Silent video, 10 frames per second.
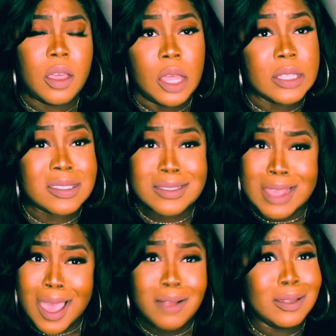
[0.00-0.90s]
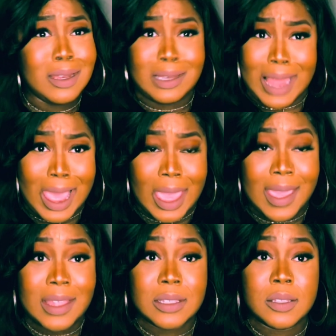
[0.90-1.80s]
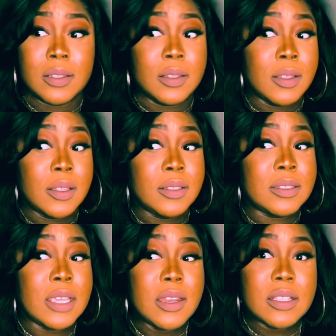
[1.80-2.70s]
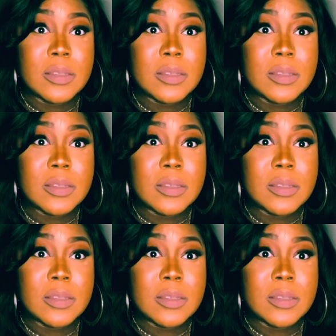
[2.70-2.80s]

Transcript: It's sounding like Dennis